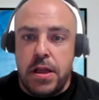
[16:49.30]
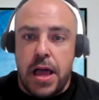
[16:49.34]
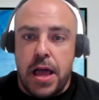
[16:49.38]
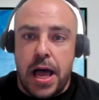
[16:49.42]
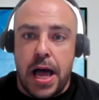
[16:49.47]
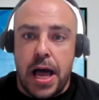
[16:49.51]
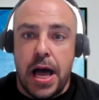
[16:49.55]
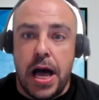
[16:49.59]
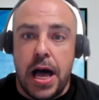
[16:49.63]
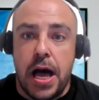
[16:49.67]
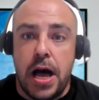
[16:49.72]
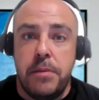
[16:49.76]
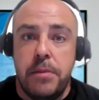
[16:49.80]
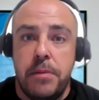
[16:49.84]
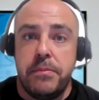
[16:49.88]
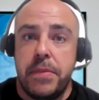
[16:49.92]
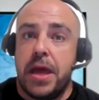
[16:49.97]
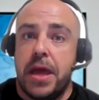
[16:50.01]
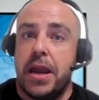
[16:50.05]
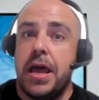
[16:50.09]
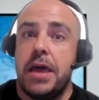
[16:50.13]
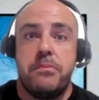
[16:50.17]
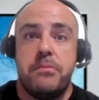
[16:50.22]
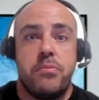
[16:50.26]
um,
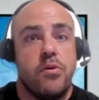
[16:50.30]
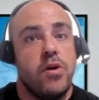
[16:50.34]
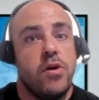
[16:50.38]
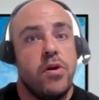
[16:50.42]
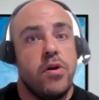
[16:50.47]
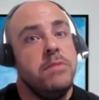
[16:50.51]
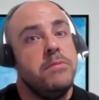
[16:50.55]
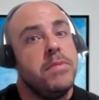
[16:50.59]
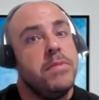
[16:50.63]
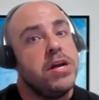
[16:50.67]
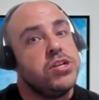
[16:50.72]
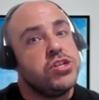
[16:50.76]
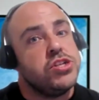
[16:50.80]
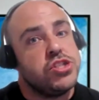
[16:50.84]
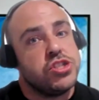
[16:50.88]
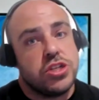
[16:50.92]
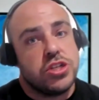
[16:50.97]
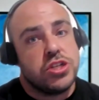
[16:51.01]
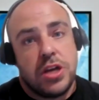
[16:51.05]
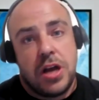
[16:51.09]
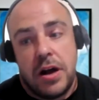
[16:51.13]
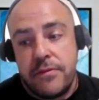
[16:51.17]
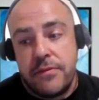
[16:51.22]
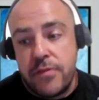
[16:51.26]
and I pretty much
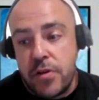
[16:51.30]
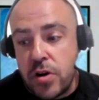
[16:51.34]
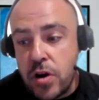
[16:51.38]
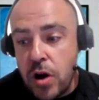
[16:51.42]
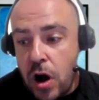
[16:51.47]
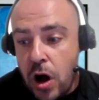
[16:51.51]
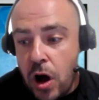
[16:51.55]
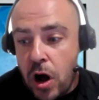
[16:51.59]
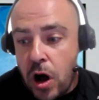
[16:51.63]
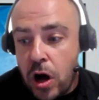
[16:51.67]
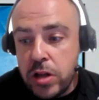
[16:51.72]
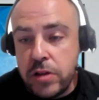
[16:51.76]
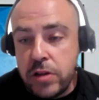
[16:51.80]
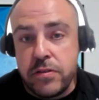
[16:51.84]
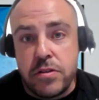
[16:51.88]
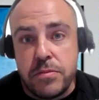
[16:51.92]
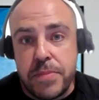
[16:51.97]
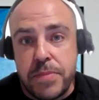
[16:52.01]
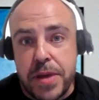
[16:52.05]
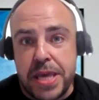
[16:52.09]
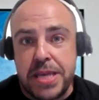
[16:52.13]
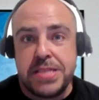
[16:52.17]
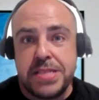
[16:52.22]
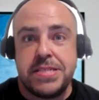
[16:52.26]
covered all of the
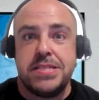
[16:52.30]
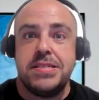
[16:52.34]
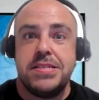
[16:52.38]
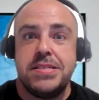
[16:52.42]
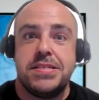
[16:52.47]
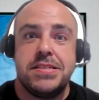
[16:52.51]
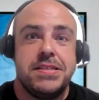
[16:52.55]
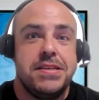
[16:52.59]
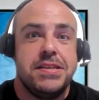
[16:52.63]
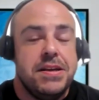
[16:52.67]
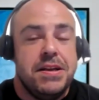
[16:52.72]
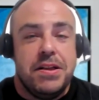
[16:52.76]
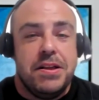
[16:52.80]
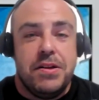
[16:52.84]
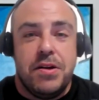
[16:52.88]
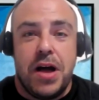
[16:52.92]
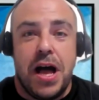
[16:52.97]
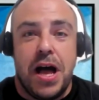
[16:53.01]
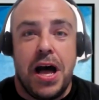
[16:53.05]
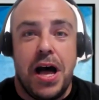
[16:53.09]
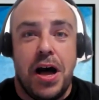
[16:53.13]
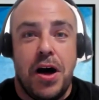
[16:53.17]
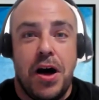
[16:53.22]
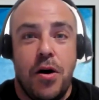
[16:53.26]
bases.
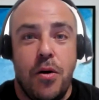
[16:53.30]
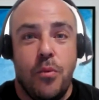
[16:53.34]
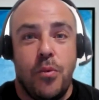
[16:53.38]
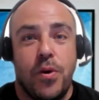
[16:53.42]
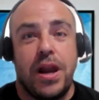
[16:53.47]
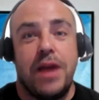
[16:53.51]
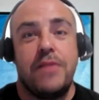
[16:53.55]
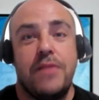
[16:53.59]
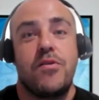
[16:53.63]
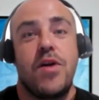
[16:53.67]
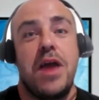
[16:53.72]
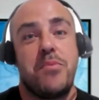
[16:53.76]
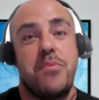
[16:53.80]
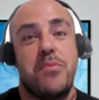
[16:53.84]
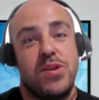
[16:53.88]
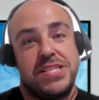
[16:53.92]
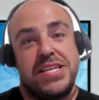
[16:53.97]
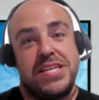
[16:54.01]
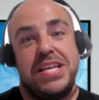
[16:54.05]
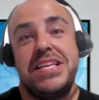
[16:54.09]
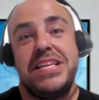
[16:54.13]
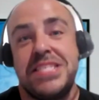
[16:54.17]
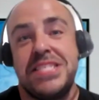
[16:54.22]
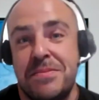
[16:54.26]
Uh, whenever I
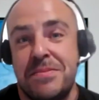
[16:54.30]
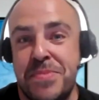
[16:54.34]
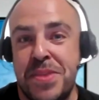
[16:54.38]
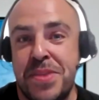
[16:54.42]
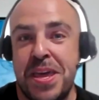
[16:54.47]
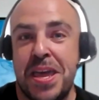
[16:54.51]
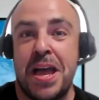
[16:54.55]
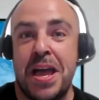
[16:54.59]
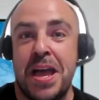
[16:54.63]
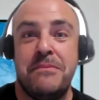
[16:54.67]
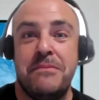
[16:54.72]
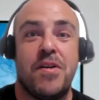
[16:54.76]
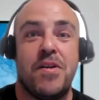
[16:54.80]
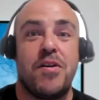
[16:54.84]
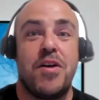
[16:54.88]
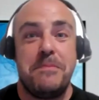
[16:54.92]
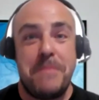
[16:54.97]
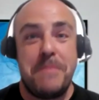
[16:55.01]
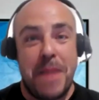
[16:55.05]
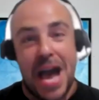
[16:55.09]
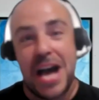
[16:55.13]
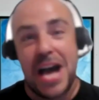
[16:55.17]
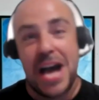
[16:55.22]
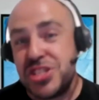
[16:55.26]
present something, I'm very
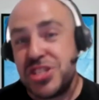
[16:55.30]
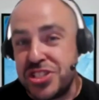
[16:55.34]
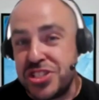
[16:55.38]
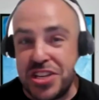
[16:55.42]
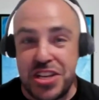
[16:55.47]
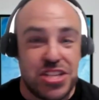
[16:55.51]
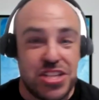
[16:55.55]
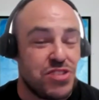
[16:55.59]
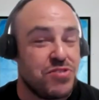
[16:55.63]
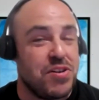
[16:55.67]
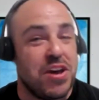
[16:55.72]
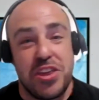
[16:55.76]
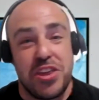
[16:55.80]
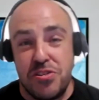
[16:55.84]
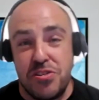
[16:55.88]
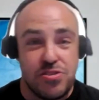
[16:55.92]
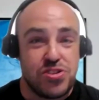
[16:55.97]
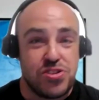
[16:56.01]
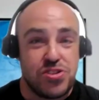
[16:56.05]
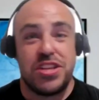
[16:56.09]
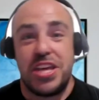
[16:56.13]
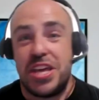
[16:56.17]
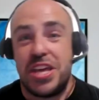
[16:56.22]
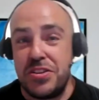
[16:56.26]
passionate, so I
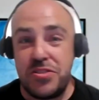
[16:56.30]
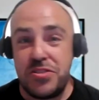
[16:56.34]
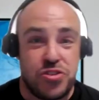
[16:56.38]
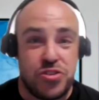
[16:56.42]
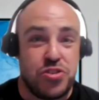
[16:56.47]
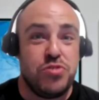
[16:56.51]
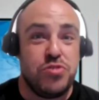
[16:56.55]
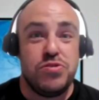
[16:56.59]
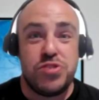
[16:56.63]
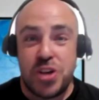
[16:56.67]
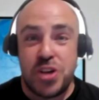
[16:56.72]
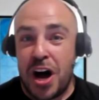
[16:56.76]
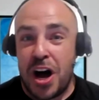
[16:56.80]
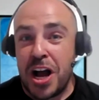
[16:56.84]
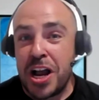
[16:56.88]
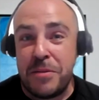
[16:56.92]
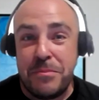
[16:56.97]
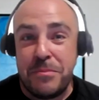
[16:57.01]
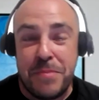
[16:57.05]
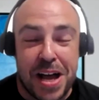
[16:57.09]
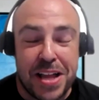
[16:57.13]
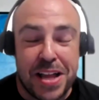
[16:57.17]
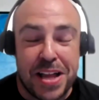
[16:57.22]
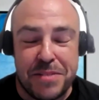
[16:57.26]
usually do talk a
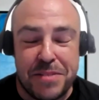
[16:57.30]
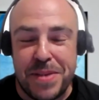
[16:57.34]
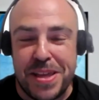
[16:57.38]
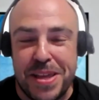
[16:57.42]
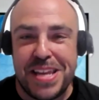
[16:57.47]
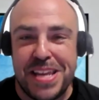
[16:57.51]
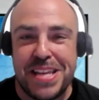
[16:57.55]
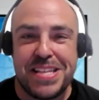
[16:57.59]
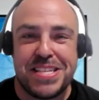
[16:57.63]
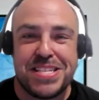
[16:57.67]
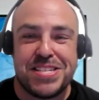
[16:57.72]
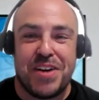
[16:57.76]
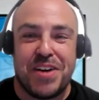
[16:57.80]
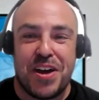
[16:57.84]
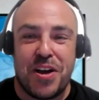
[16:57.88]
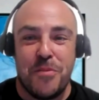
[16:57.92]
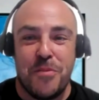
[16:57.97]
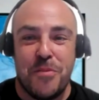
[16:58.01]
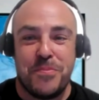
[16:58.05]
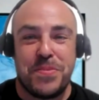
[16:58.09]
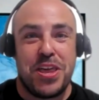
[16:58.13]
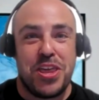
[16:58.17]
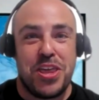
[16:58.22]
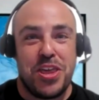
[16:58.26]
mile a minute. So I
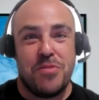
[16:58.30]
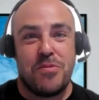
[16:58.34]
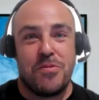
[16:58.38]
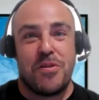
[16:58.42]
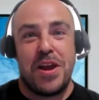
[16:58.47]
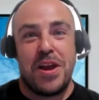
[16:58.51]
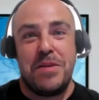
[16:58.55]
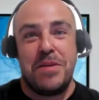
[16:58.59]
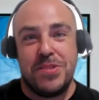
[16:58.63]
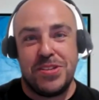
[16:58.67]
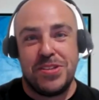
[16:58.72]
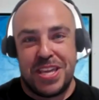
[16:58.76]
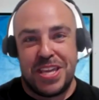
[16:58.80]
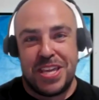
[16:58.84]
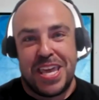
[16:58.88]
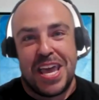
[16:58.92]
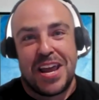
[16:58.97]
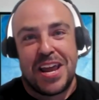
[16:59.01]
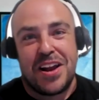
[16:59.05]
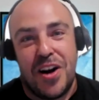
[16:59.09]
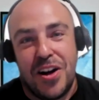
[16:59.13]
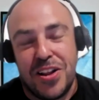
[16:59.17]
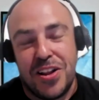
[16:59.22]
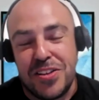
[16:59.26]
hope that you were able to get
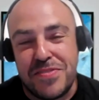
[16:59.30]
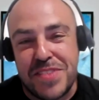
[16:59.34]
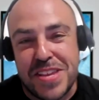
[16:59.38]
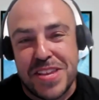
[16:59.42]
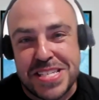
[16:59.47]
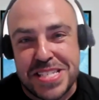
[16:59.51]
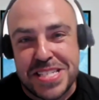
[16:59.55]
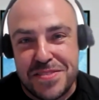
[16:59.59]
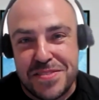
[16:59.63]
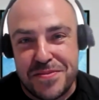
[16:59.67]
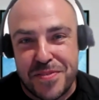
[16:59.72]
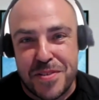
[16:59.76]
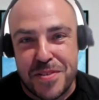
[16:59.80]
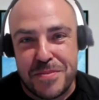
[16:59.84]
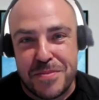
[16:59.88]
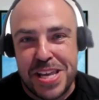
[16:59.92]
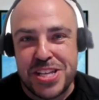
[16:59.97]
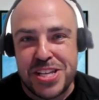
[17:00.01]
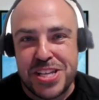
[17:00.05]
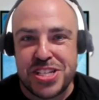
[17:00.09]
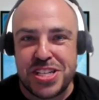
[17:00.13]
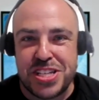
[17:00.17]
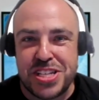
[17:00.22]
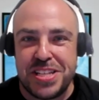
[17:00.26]
all of this
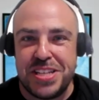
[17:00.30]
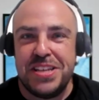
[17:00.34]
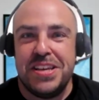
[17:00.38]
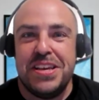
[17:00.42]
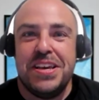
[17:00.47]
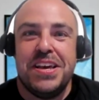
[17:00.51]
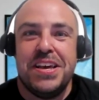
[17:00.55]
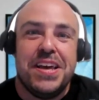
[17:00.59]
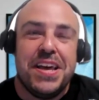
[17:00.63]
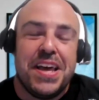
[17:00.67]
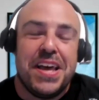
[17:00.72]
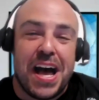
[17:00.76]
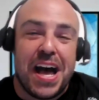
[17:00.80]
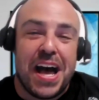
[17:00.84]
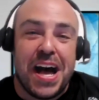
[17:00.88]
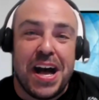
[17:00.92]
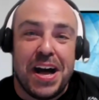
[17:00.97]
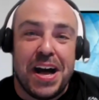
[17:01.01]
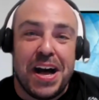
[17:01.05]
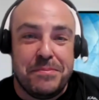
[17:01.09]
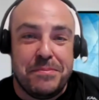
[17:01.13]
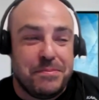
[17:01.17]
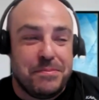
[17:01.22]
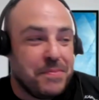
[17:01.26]
information.
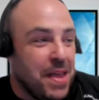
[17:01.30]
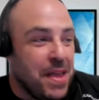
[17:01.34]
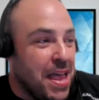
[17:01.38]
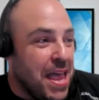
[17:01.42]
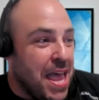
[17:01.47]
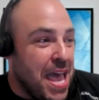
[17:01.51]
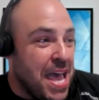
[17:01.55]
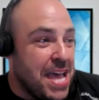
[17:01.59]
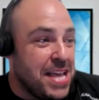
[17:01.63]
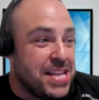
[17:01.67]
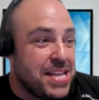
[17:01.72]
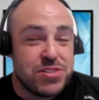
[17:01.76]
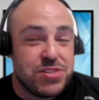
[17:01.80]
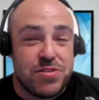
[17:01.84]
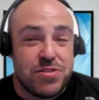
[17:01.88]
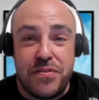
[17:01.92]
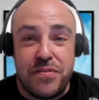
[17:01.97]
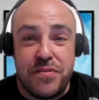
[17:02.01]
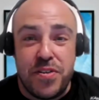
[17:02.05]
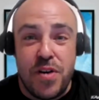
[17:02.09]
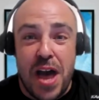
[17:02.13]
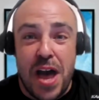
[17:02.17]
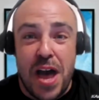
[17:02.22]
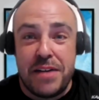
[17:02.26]
Um, and so if
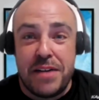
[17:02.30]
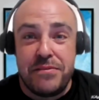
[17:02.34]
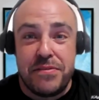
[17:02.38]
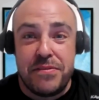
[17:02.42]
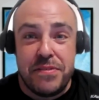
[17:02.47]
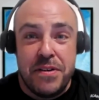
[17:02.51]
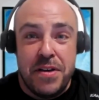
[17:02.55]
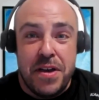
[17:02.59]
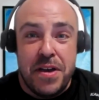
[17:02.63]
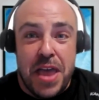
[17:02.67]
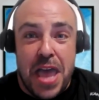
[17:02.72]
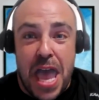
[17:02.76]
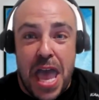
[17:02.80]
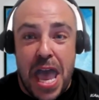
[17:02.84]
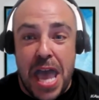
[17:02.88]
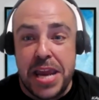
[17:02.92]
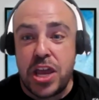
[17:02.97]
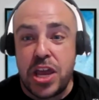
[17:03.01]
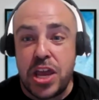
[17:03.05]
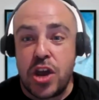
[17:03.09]
you have any